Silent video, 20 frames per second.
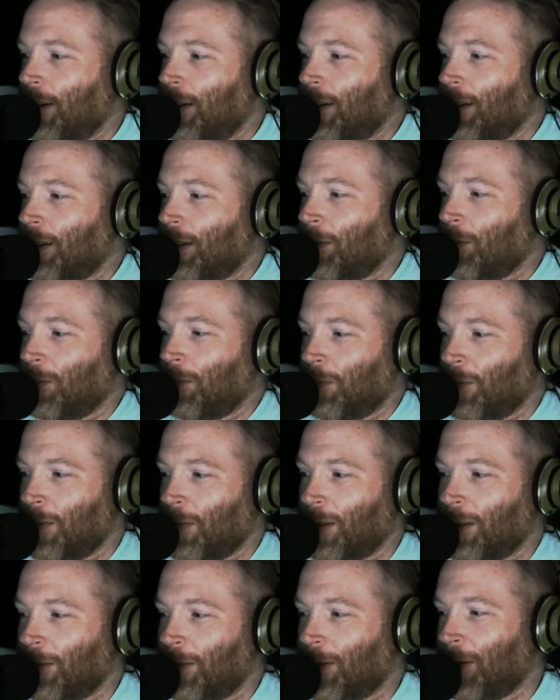yep.
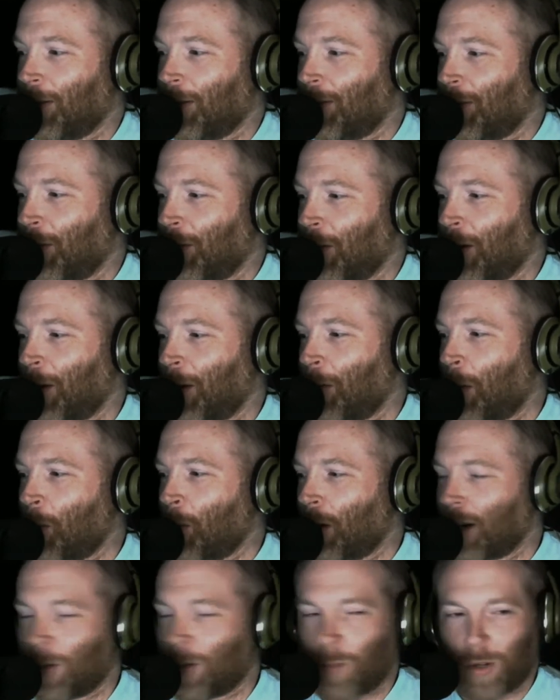Yeah. I'm
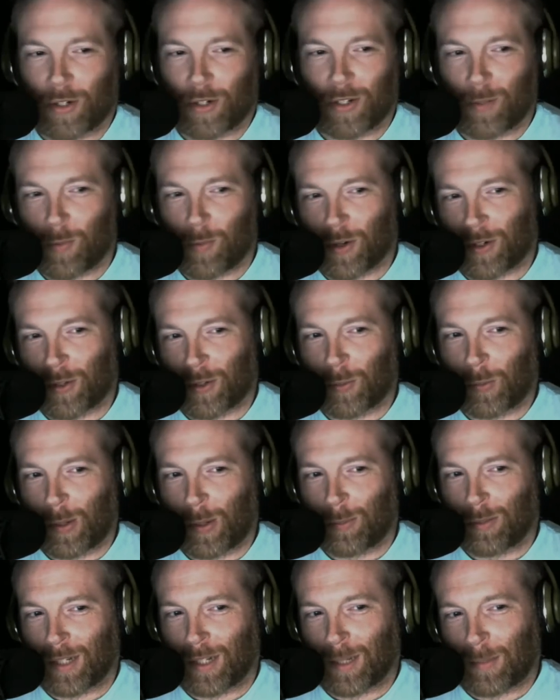watching the
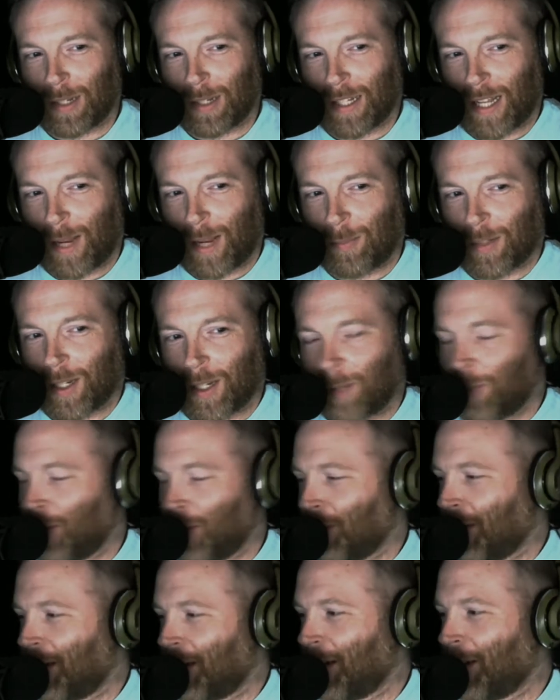replay on my laptop
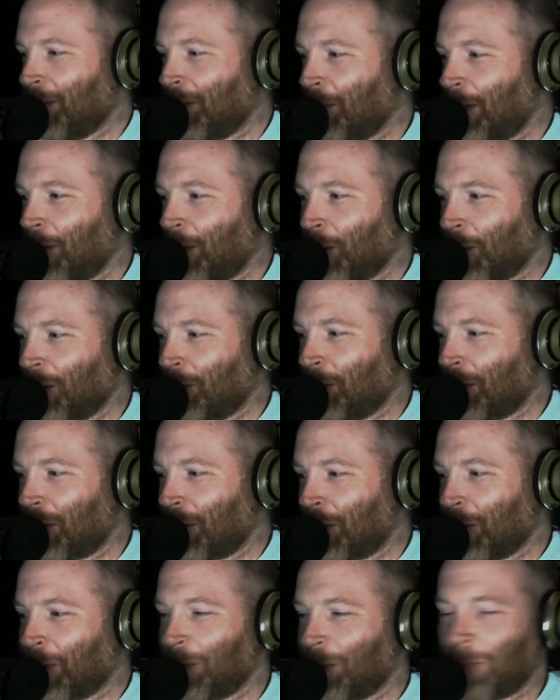over here of me holding up my
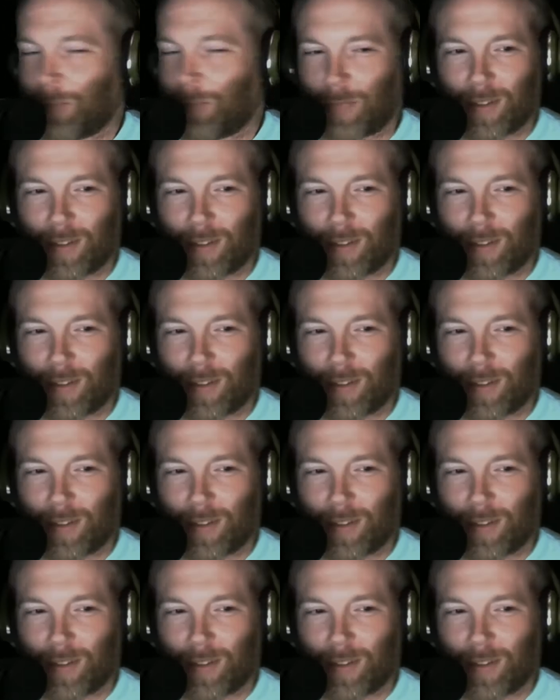shirt.